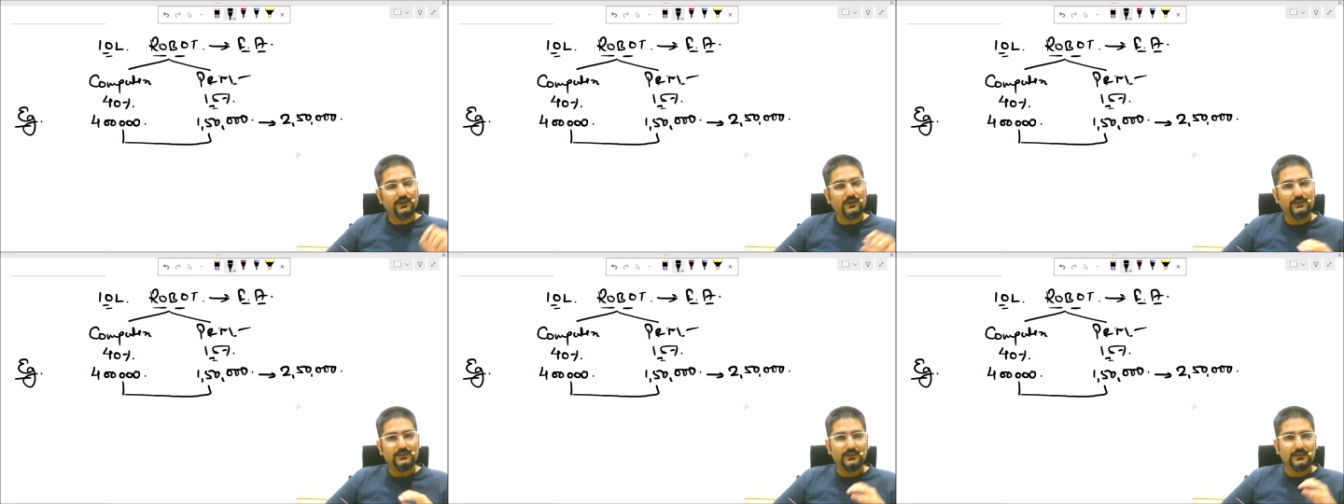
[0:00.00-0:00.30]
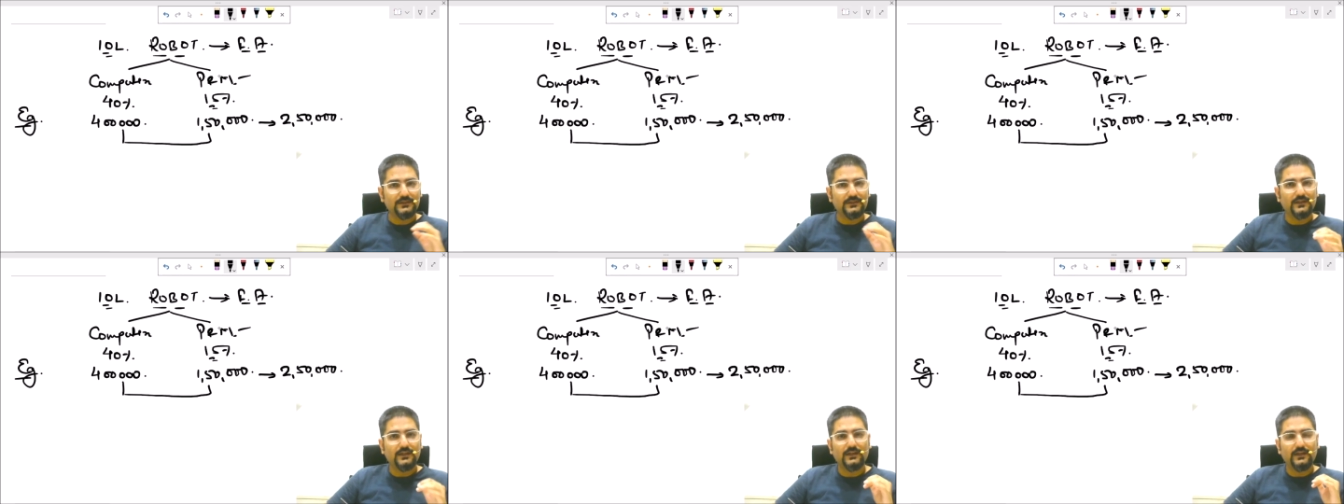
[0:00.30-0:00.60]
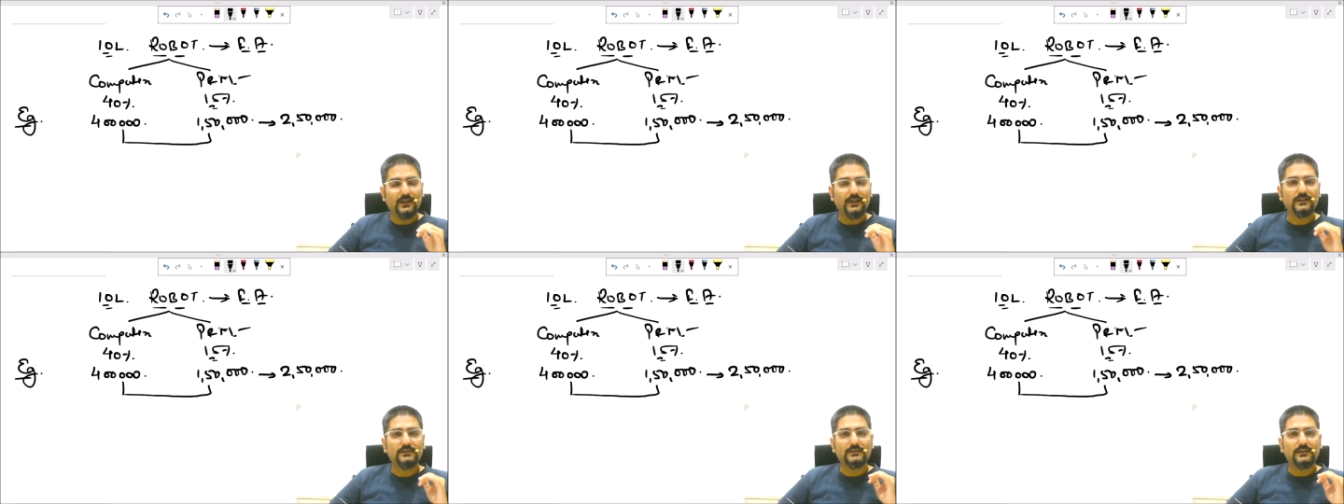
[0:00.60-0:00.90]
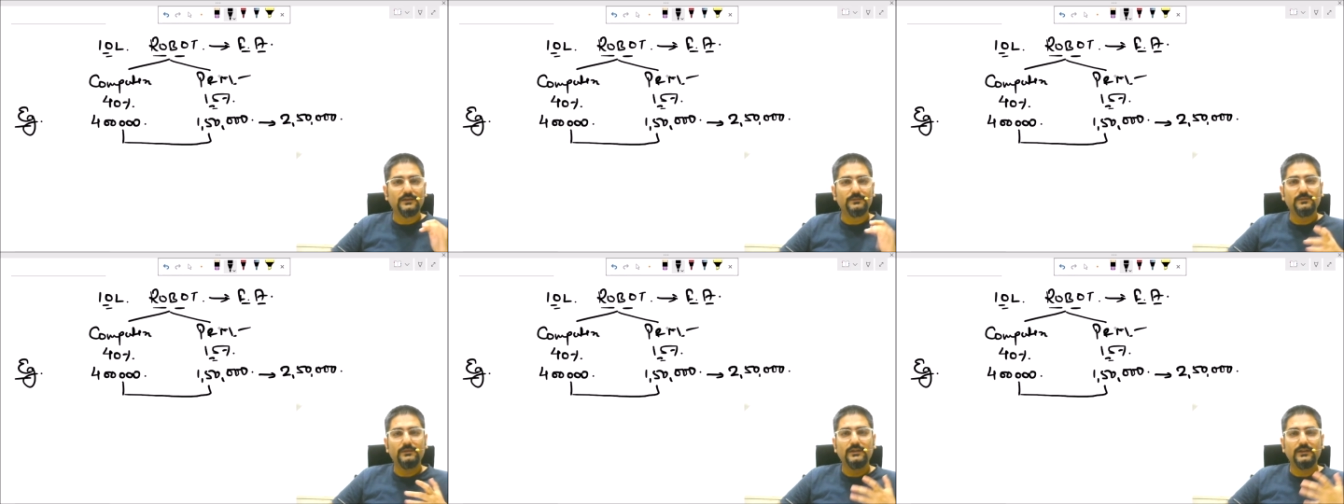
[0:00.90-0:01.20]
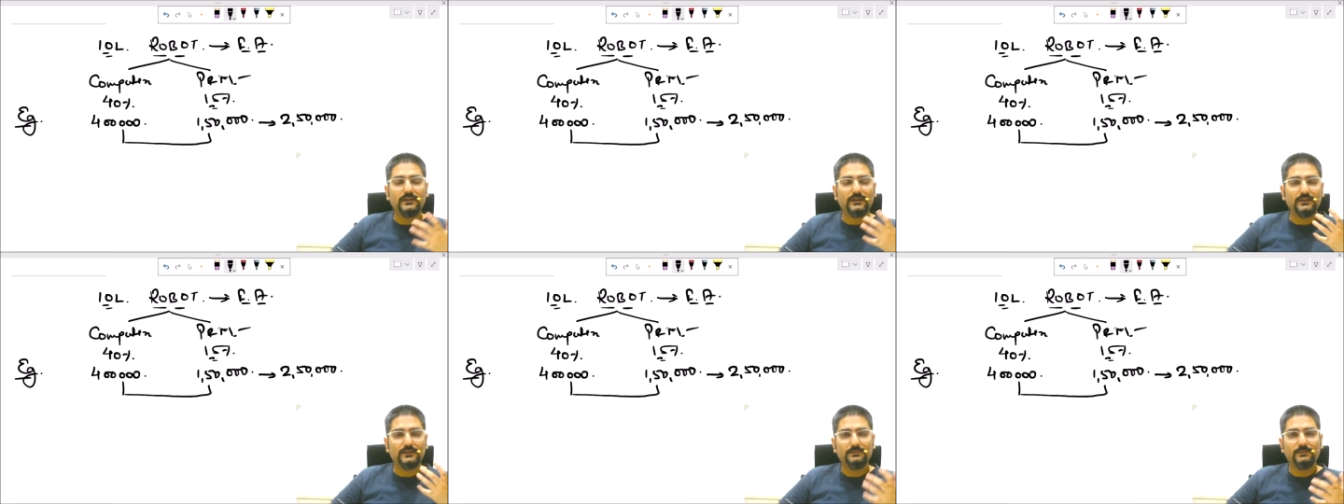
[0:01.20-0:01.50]
Not just 10 lakhs, it
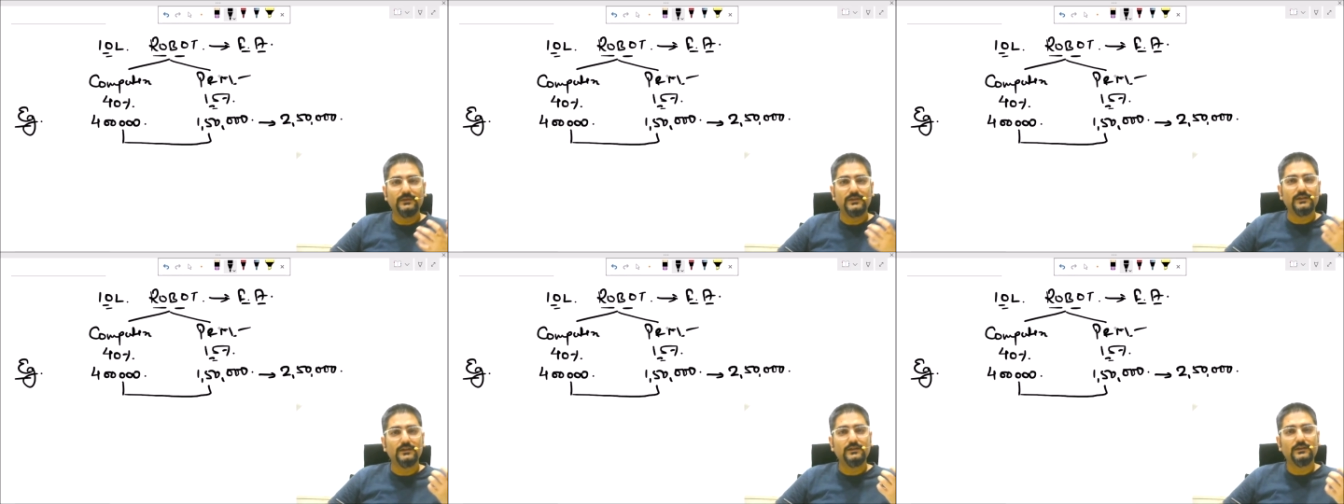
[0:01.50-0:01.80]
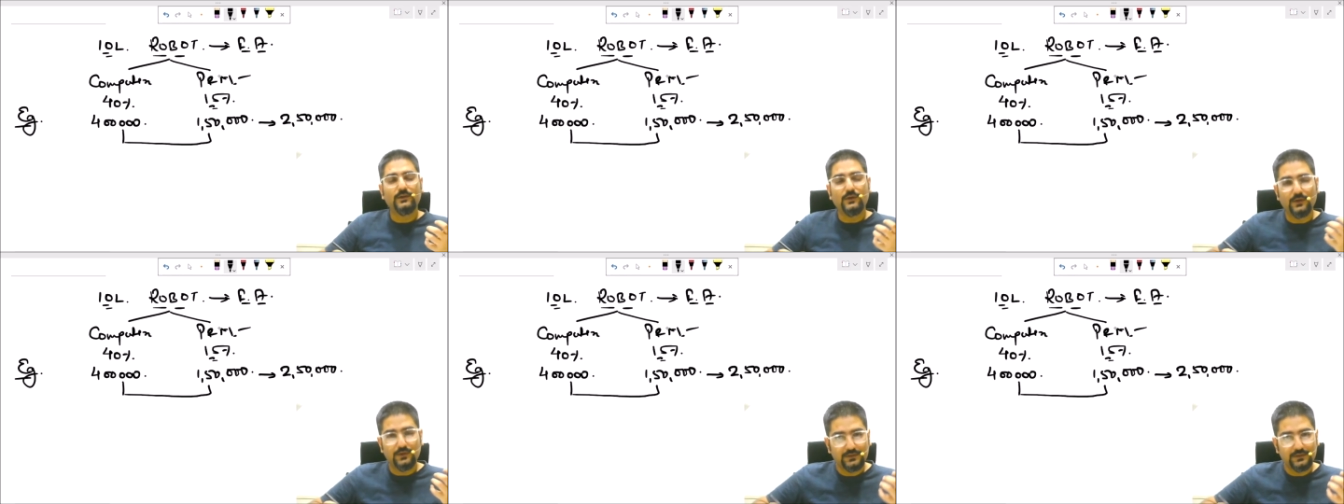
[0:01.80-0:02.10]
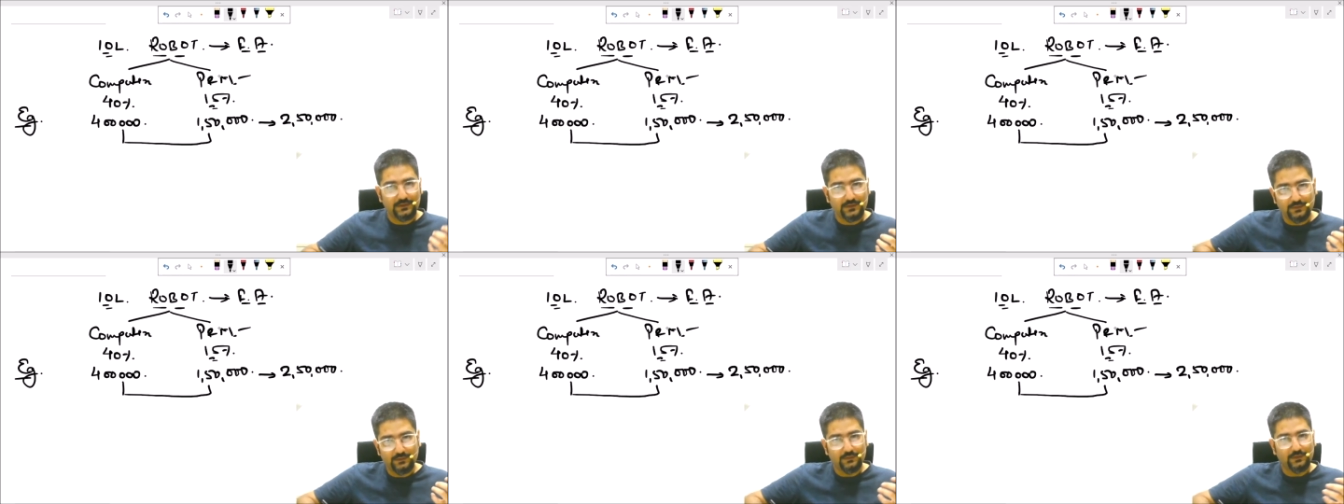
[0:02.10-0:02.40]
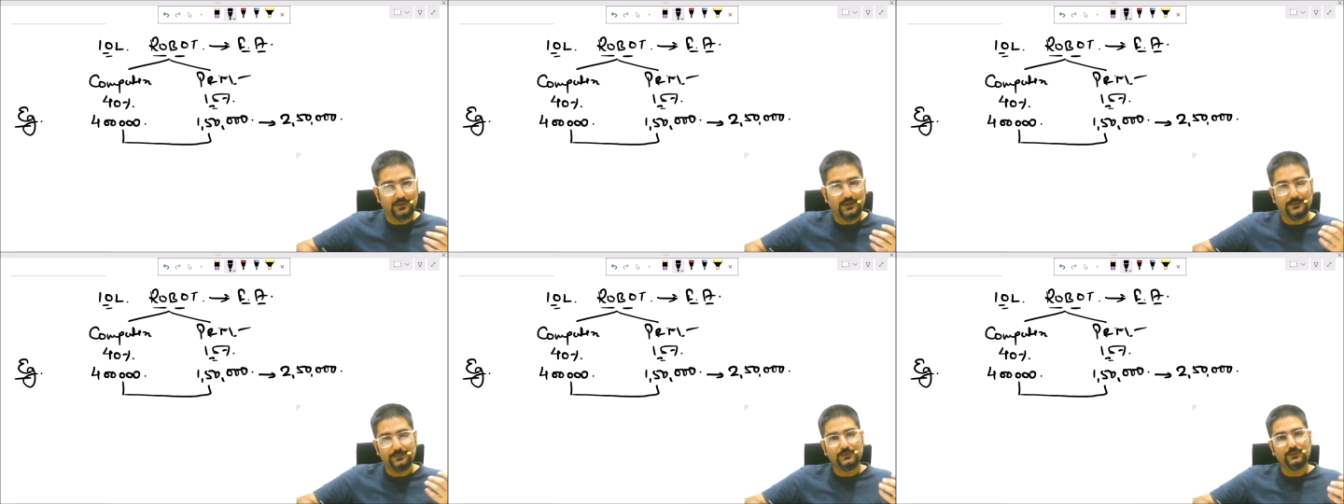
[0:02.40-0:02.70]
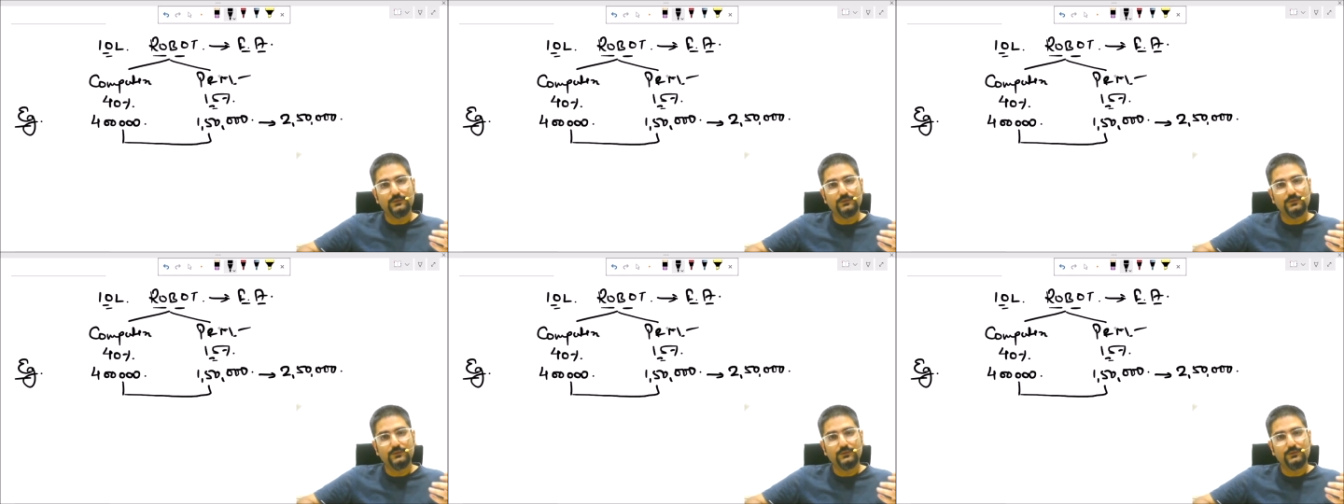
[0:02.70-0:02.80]
may, it may cost you up